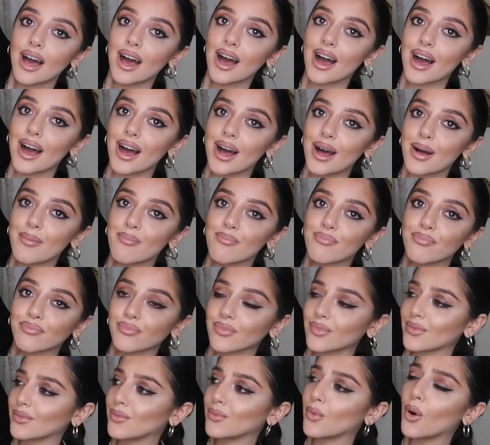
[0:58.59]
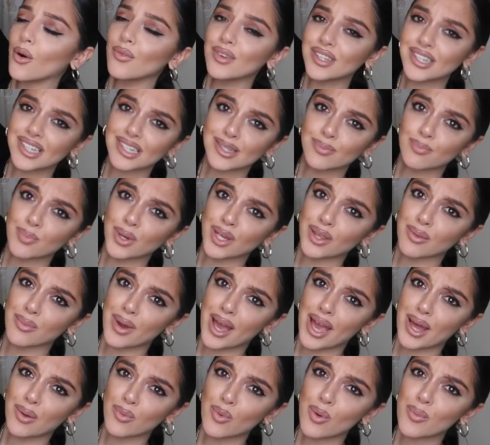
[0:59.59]
Um, obviously it's bigger than
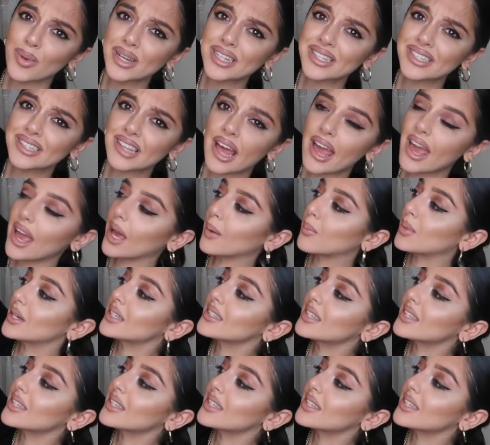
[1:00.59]
my head, what am I saying?